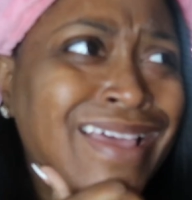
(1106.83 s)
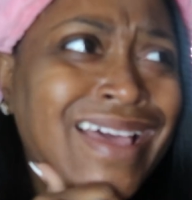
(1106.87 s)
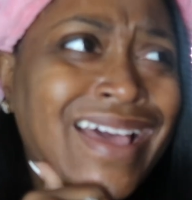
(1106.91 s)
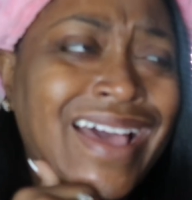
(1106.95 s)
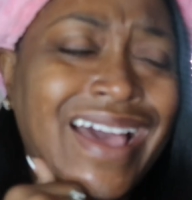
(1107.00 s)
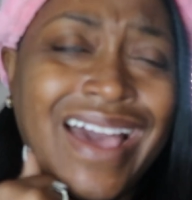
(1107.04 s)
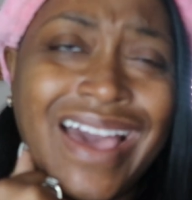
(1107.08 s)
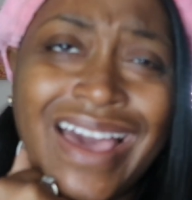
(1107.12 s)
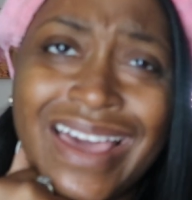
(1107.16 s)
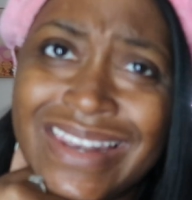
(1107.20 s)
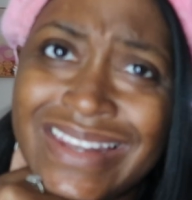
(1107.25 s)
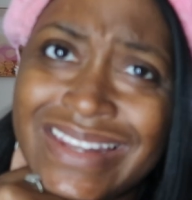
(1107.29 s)

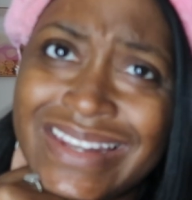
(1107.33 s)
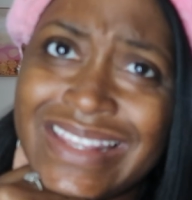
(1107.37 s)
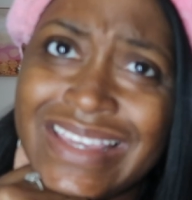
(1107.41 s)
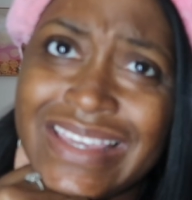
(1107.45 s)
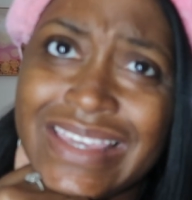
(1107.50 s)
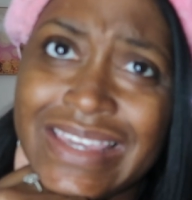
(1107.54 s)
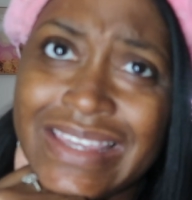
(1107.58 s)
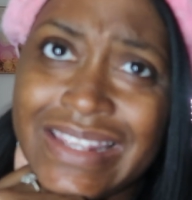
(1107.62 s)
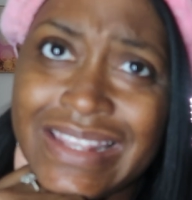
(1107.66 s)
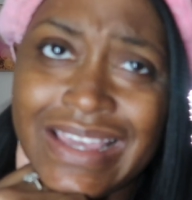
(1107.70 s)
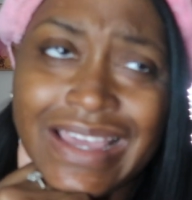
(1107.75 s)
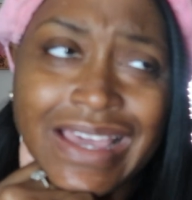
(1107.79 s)
How did it
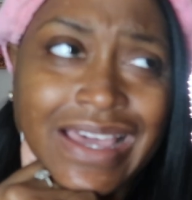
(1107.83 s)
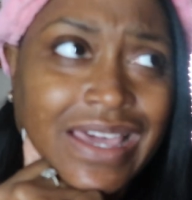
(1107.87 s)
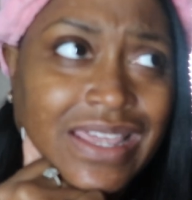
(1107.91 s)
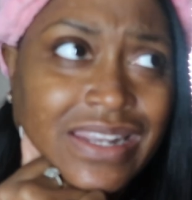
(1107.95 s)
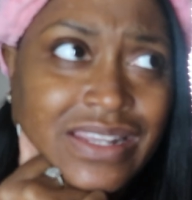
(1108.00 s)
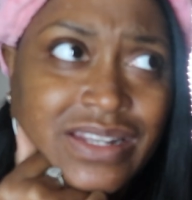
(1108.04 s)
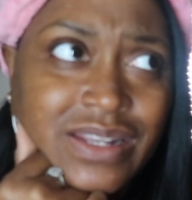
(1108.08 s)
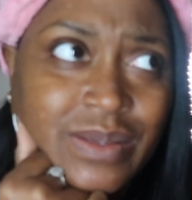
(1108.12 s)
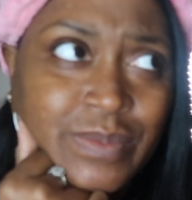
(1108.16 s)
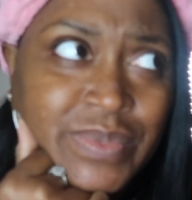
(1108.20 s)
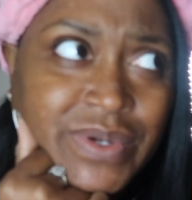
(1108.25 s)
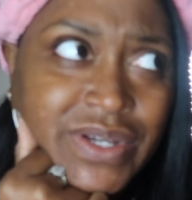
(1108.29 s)
get, how
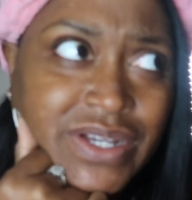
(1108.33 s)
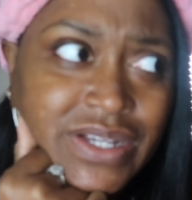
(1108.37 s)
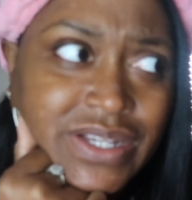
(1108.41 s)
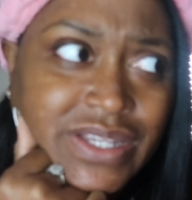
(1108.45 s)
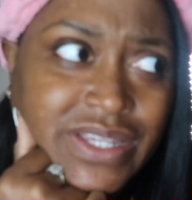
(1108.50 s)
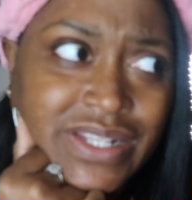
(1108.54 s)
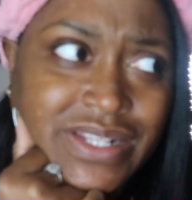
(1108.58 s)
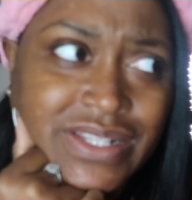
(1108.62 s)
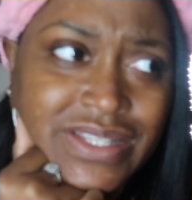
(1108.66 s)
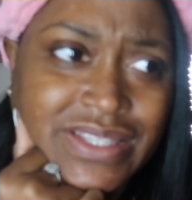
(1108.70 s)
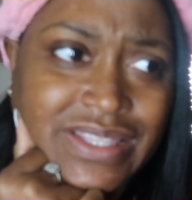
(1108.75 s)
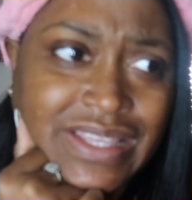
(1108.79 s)
did a bug
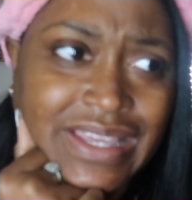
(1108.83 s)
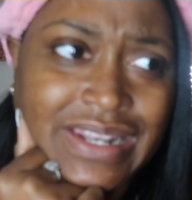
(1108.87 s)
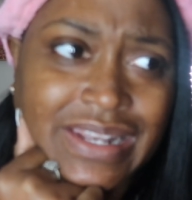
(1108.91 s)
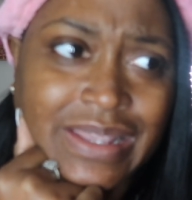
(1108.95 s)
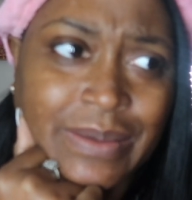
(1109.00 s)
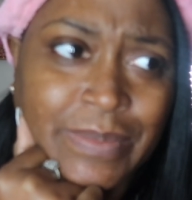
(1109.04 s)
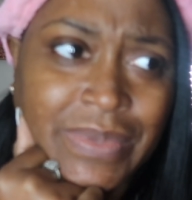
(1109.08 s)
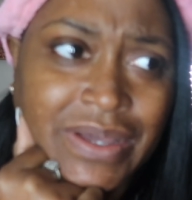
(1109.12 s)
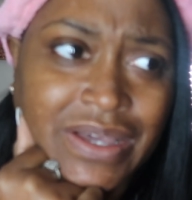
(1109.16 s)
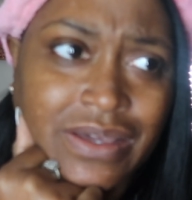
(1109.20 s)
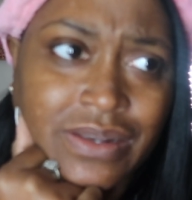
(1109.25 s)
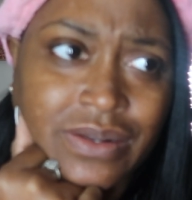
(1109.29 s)
get inside
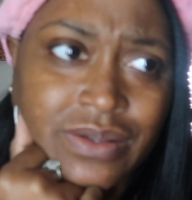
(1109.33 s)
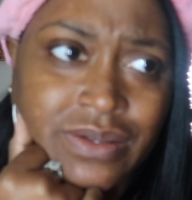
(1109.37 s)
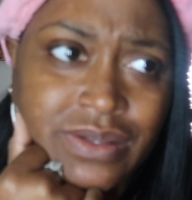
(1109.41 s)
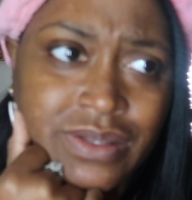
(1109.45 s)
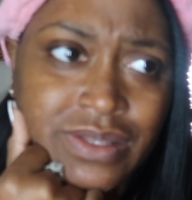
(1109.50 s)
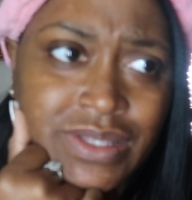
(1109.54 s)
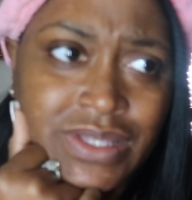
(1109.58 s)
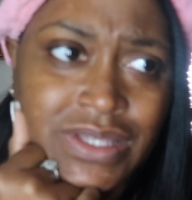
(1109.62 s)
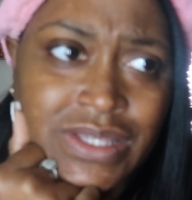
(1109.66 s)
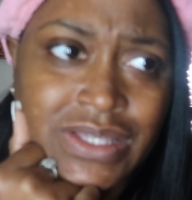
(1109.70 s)
that bottle?